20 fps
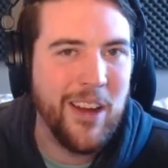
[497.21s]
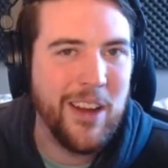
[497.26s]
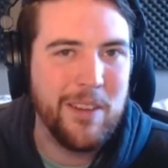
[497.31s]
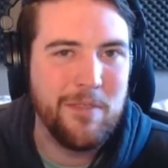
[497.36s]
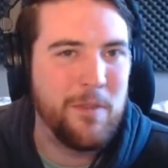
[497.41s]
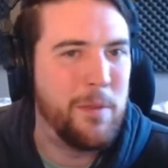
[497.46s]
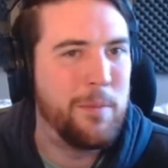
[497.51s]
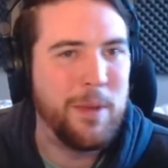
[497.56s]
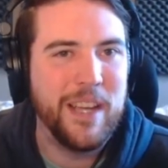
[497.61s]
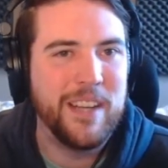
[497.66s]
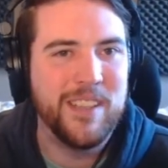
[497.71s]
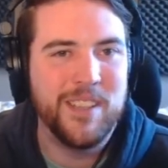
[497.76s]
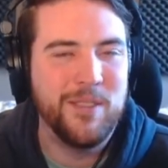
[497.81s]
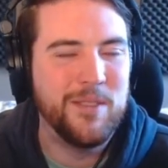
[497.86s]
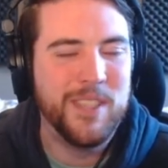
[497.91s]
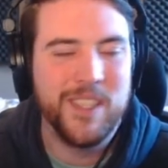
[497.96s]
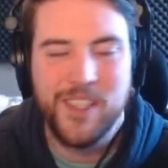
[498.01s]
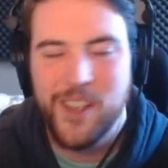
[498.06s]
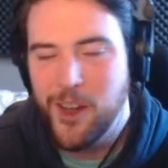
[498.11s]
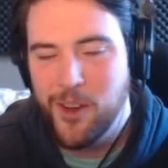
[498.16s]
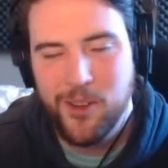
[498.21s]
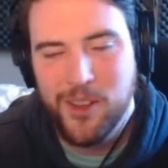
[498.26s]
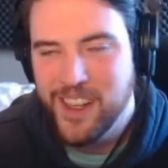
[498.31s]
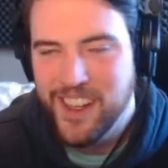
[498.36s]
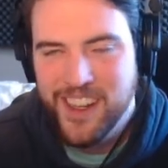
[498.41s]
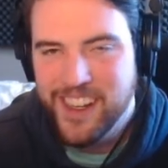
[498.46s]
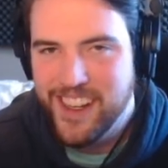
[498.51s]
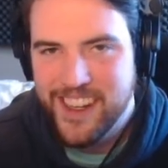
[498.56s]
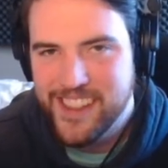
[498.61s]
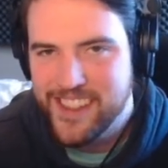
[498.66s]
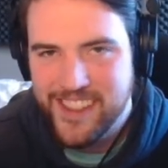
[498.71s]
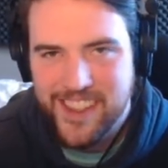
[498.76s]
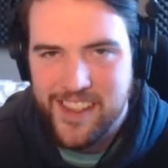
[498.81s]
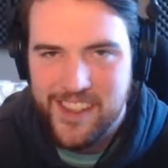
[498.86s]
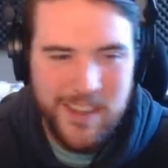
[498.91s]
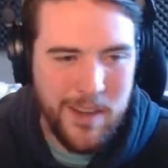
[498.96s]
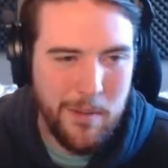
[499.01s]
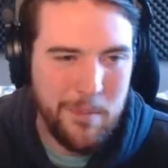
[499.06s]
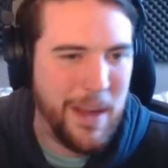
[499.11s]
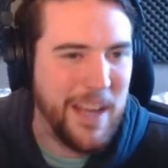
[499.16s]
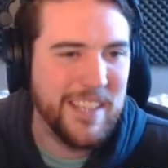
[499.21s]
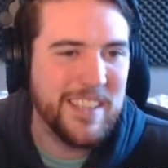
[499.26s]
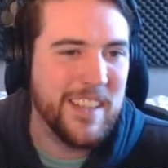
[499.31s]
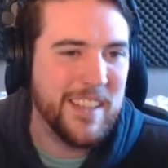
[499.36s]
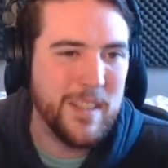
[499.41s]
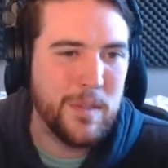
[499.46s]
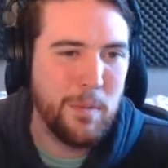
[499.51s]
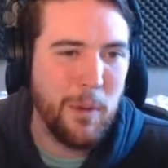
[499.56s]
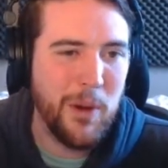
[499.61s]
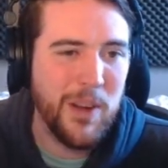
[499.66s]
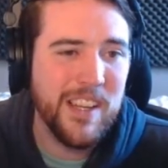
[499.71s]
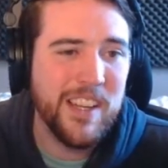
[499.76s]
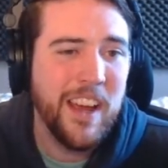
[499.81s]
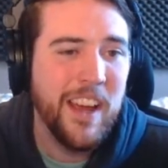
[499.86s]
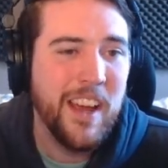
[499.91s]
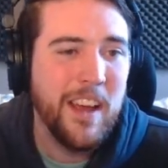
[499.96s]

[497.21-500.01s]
on it for being too slow. It's such an amazing sport.